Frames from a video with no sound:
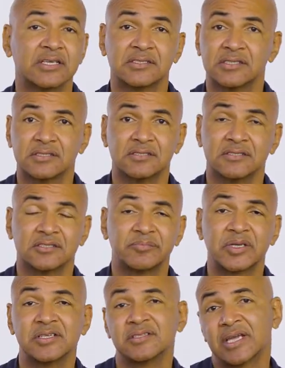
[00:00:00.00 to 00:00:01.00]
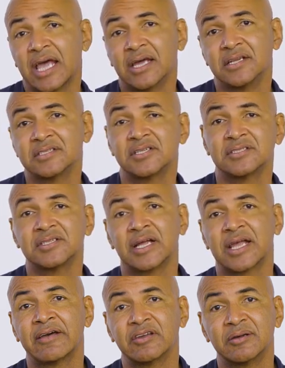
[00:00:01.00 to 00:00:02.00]
assistants because, again, it's just like
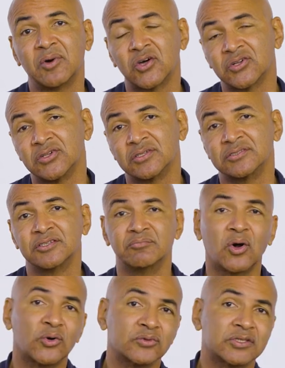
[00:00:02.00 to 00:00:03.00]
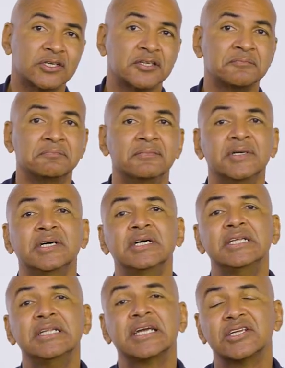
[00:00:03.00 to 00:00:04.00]
having a model and you mold them.
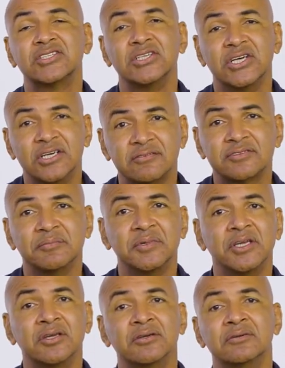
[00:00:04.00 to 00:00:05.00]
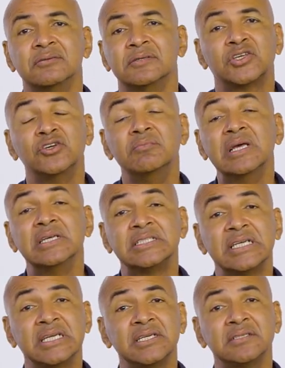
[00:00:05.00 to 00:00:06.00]
They get to learn from you.
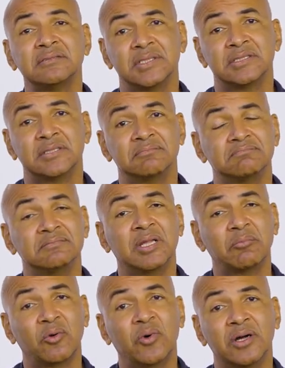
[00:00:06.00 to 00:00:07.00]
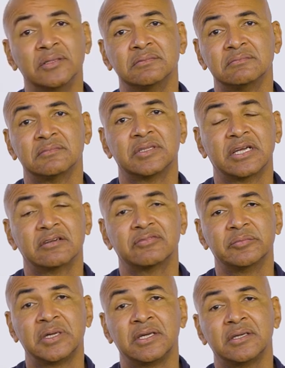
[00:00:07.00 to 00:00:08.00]
Humility is a number one thing
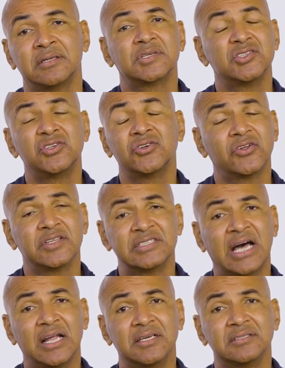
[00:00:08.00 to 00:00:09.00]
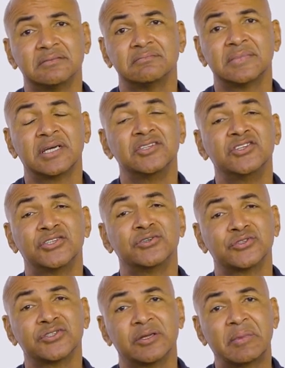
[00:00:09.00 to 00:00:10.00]
for me because you're not the talent. And you should
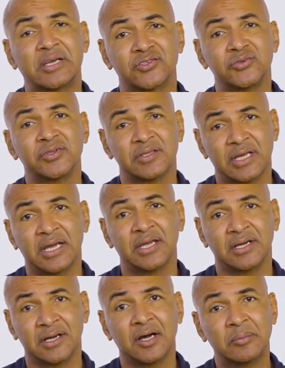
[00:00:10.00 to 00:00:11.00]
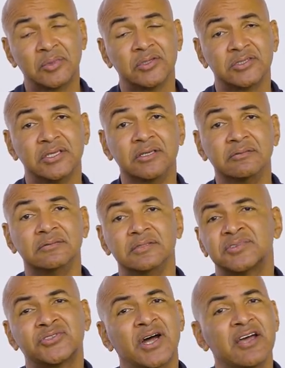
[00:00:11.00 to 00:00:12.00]
also make sure that they are humble too.
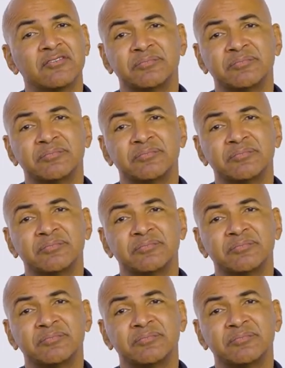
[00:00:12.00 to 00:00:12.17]
Drive